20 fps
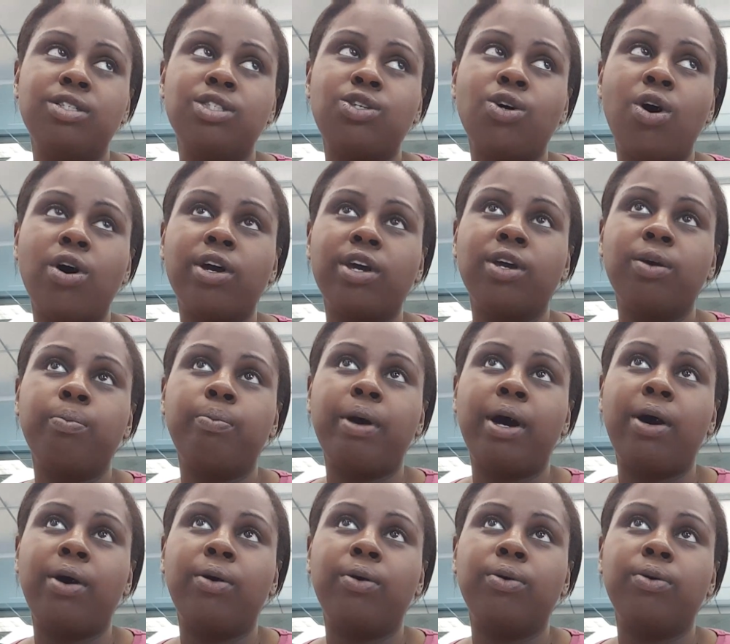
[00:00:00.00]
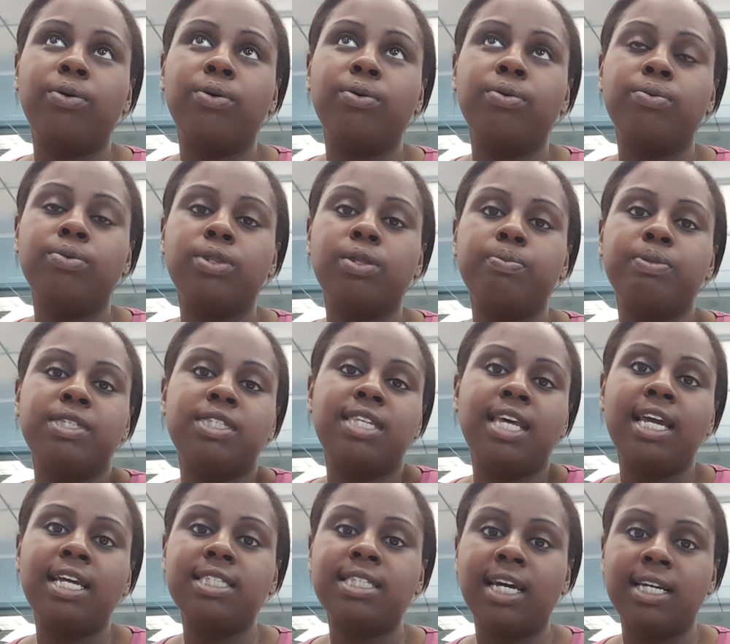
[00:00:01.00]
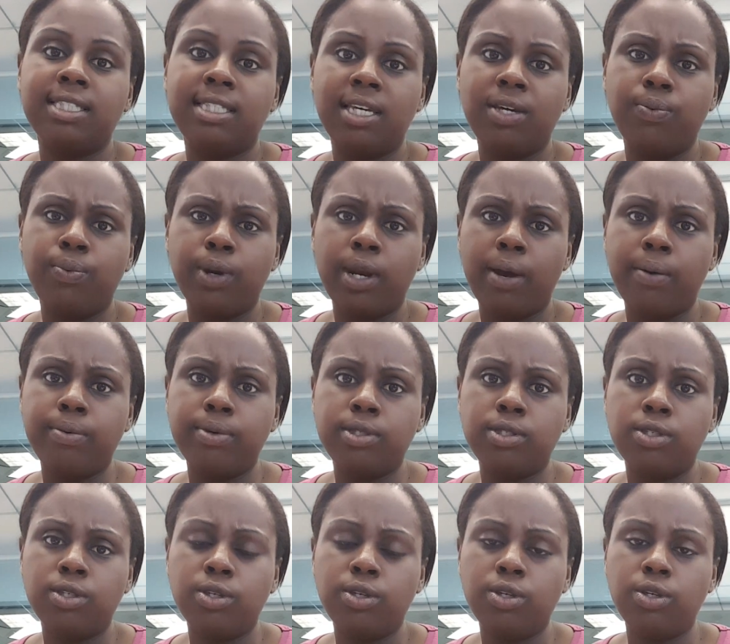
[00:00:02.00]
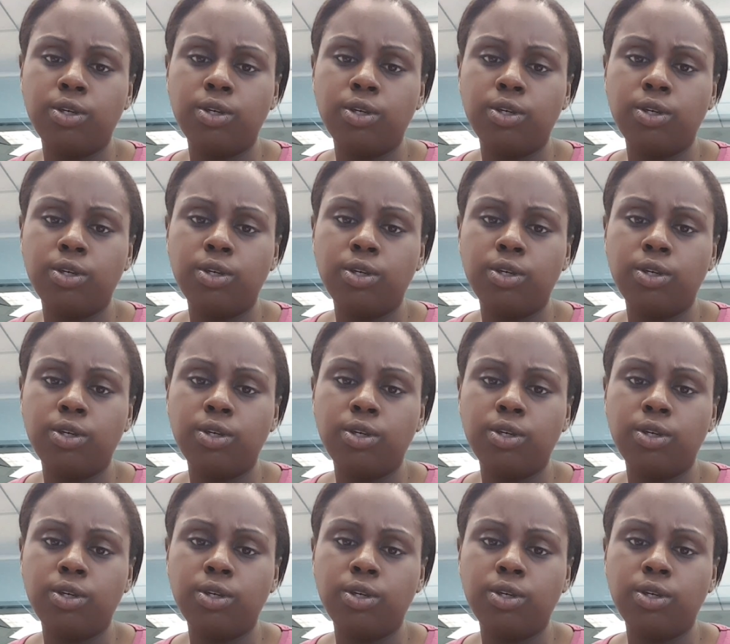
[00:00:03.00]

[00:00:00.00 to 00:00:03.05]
talking about the mistakes I did when I was